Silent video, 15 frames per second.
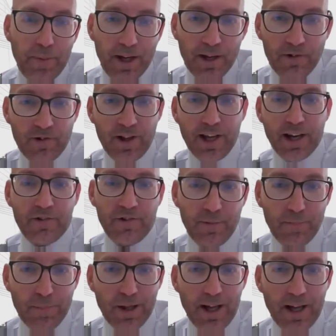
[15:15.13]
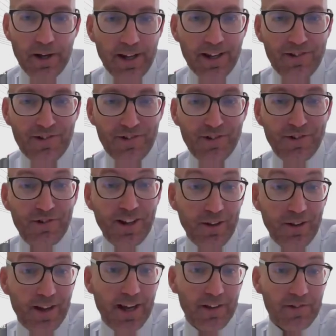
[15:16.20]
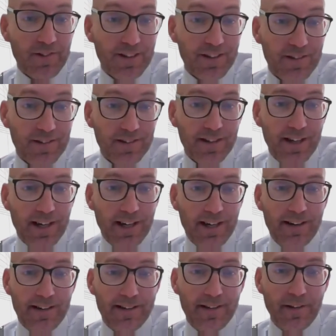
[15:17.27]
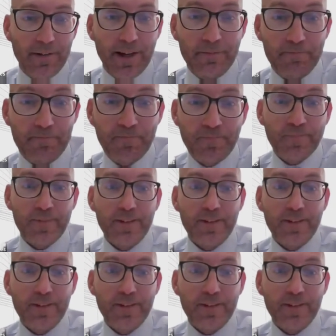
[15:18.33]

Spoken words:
because the exit plan is to sell the asset then.